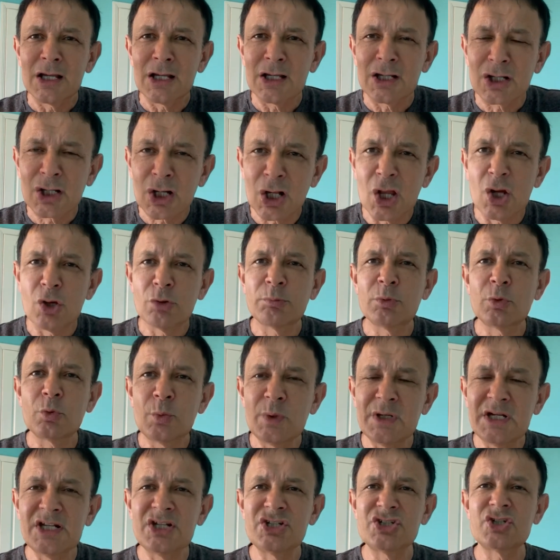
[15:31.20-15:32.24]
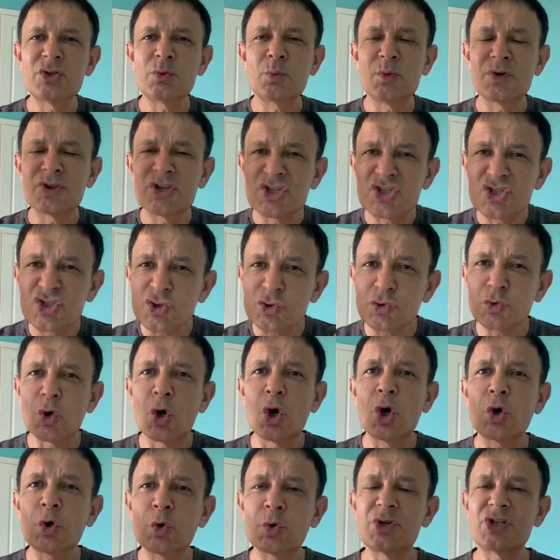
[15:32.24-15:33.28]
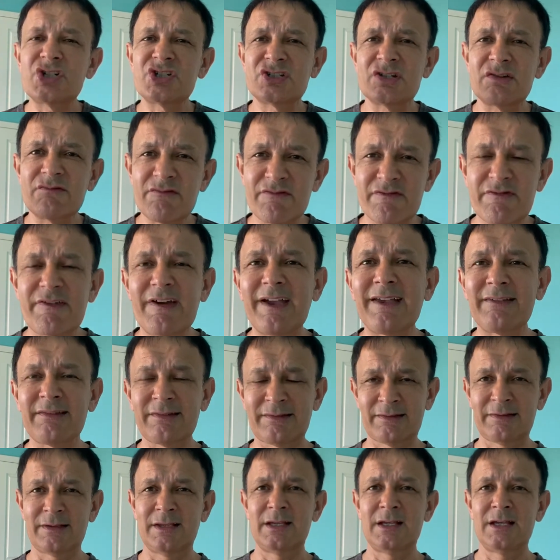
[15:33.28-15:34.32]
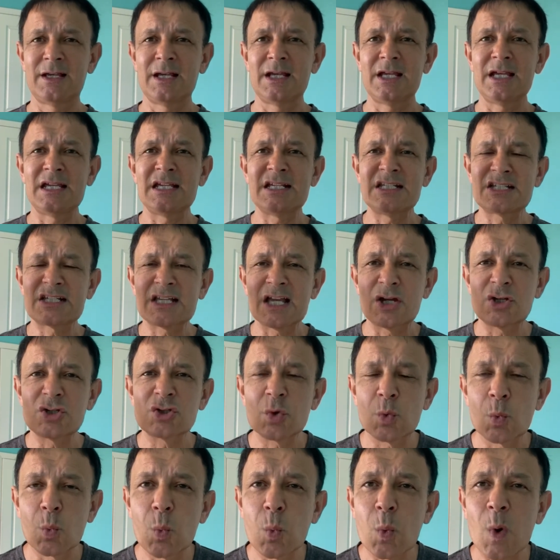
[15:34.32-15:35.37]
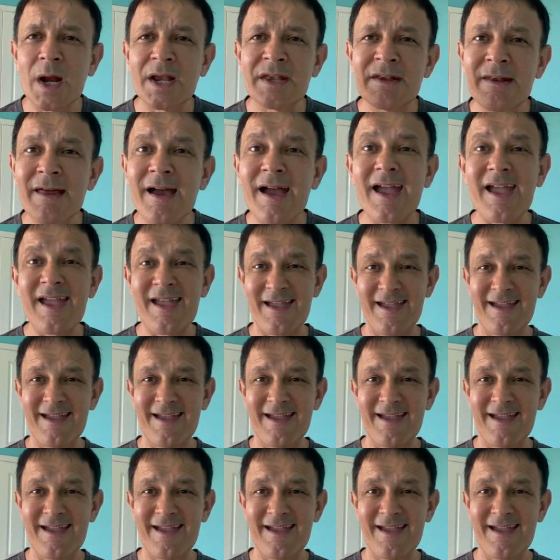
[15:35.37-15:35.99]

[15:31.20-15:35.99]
Global religion with a strong Christian face is going to one day